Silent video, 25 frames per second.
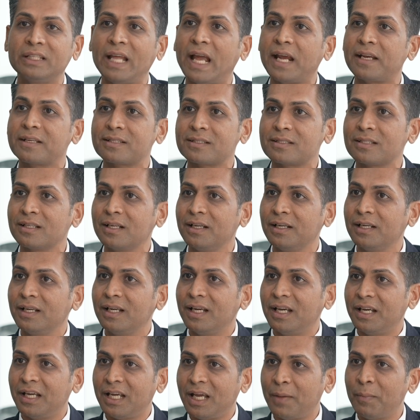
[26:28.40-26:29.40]
tax
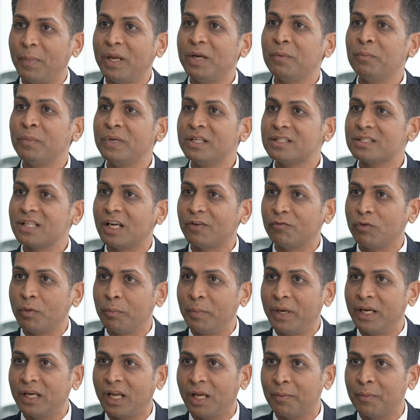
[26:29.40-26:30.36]
amendments that we made.